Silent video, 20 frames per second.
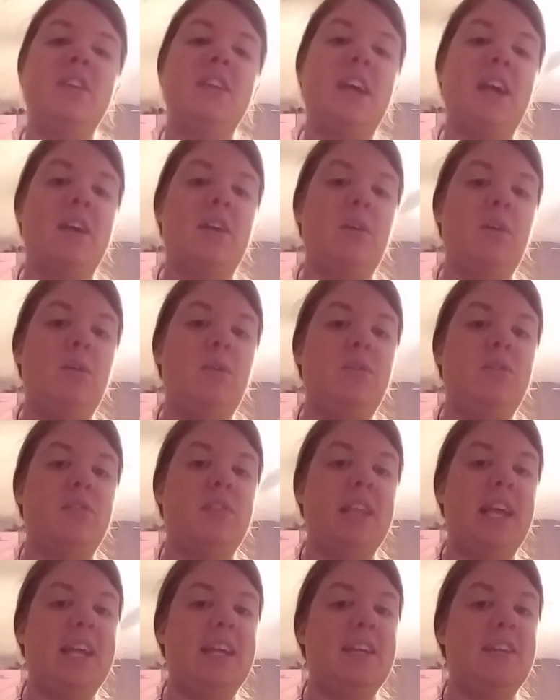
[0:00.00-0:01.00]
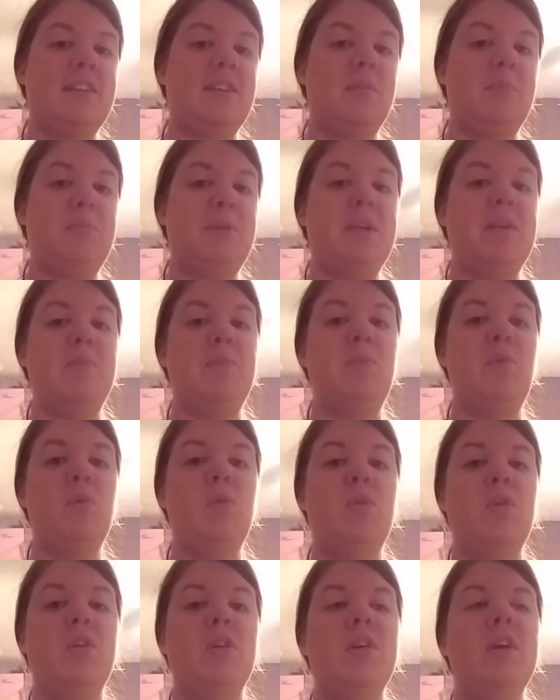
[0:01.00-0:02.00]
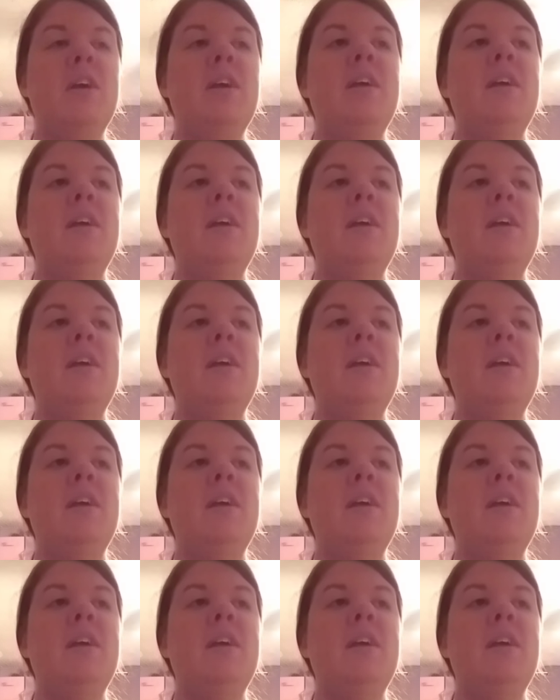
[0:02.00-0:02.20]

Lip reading: Geckos like it to be more